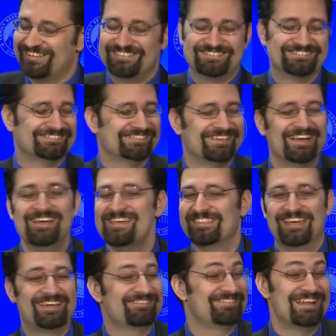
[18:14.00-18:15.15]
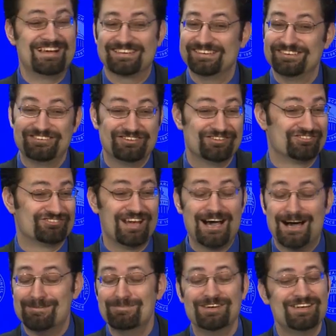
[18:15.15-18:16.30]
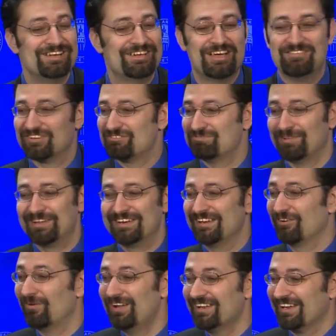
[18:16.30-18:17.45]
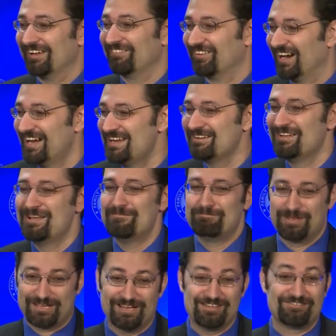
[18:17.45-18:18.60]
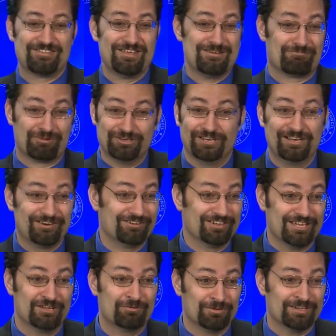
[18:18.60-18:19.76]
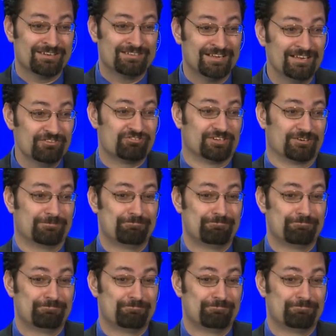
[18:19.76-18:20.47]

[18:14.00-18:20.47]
that's not going to do the job of explaining equality, right? Because we're not all equally intelligent.